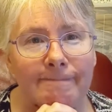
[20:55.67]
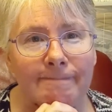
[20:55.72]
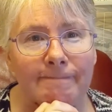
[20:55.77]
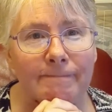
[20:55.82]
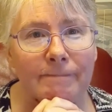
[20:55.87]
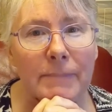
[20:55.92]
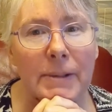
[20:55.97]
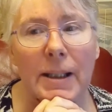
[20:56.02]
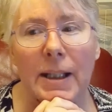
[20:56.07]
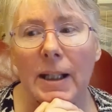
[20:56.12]

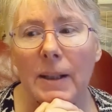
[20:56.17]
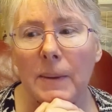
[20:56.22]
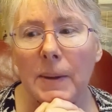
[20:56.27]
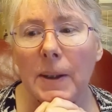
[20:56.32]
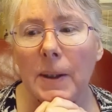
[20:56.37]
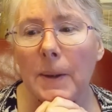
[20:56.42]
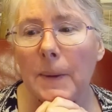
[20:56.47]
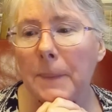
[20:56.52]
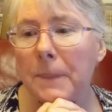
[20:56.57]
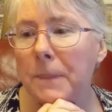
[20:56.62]
But there we
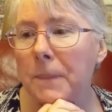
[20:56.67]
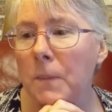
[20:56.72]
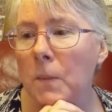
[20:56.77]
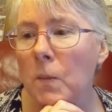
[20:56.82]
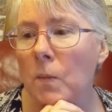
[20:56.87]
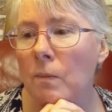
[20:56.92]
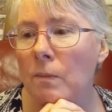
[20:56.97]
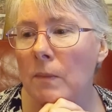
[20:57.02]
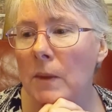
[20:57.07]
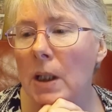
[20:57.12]
go.
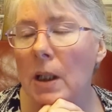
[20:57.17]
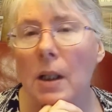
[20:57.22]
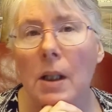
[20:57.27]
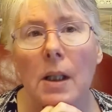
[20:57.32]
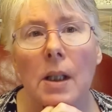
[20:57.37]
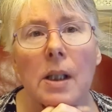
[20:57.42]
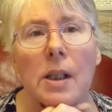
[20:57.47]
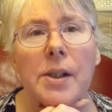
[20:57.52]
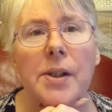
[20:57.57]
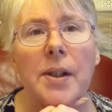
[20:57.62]

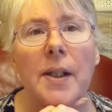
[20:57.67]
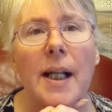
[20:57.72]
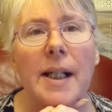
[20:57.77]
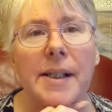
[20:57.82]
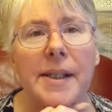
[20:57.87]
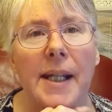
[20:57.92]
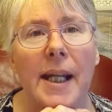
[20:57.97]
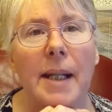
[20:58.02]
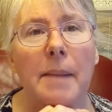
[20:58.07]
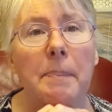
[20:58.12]
So
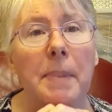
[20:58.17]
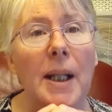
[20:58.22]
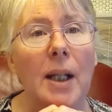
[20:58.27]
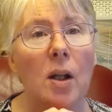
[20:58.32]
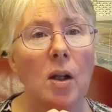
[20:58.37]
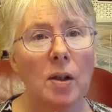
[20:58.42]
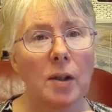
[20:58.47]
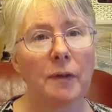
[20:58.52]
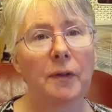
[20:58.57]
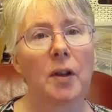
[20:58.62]
that's it. Bit
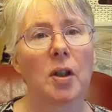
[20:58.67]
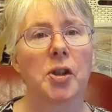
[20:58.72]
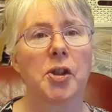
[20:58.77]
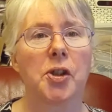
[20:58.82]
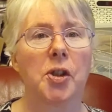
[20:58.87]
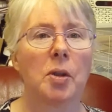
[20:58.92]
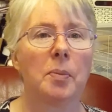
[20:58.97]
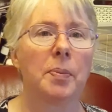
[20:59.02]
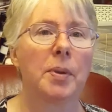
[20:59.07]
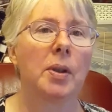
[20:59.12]
longer
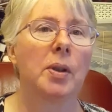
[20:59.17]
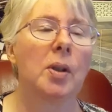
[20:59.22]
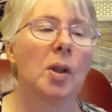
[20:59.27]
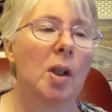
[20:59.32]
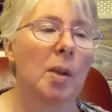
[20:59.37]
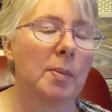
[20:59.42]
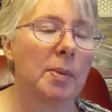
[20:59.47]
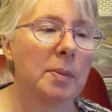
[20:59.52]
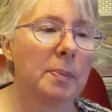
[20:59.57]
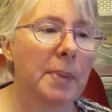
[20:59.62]
Flosstube than
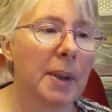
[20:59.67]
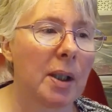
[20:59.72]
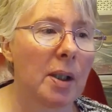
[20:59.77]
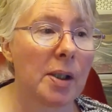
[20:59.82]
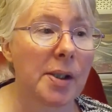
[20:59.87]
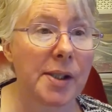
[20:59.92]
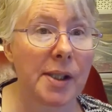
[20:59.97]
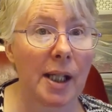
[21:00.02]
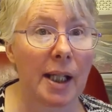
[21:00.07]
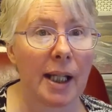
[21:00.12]
normal,
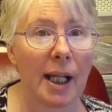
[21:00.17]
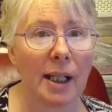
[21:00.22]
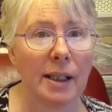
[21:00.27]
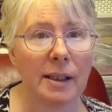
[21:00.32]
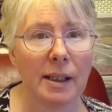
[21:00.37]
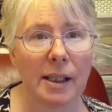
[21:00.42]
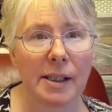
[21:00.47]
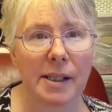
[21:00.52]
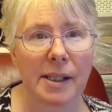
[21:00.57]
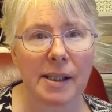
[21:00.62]
because
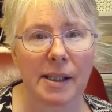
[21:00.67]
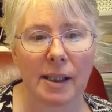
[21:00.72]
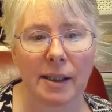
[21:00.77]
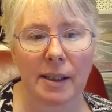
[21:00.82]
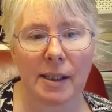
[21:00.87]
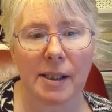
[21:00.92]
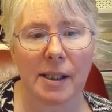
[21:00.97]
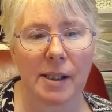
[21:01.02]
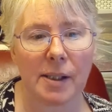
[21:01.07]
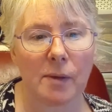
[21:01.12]
again, as I said,
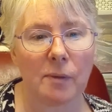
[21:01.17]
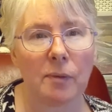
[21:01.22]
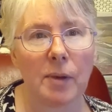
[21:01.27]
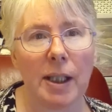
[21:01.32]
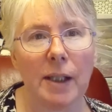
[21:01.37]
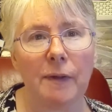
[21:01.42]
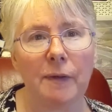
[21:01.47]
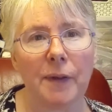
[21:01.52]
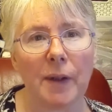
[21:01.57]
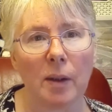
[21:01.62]
this is a
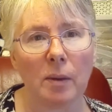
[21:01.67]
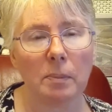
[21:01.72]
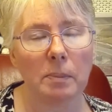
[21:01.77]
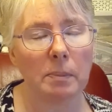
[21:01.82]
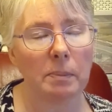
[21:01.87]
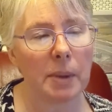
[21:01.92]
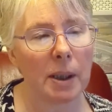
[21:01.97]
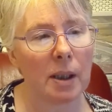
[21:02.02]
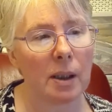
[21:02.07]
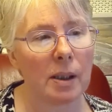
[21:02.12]

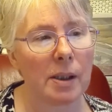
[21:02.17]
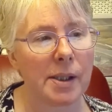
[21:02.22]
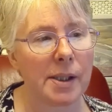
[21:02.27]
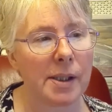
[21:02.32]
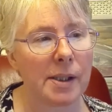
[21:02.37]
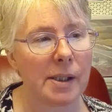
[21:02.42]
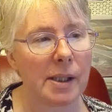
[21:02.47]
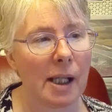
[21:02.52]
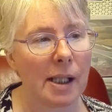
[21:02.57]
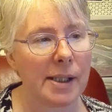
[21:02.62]
refilm,
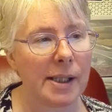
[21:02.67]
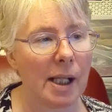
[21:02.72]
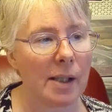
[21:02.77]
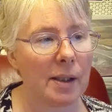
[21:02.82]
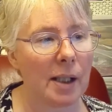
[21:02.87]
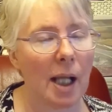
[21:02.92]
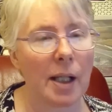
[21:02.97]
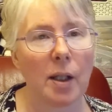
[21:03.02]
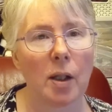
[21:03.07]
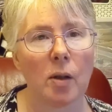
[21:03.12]
because I
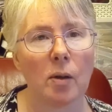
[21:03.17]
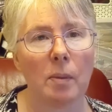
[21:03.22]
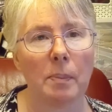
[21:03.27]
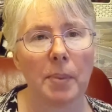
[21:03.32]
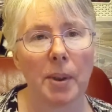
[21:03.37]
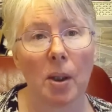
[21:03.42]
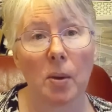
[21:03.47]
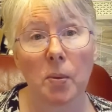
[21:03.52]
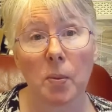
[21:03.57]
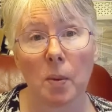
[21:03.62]
sound like a
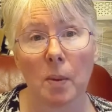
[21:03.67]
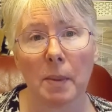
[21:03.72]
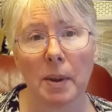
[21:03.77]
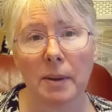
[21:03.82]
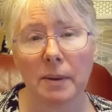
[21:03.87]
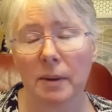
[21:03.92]
grumpy old woman.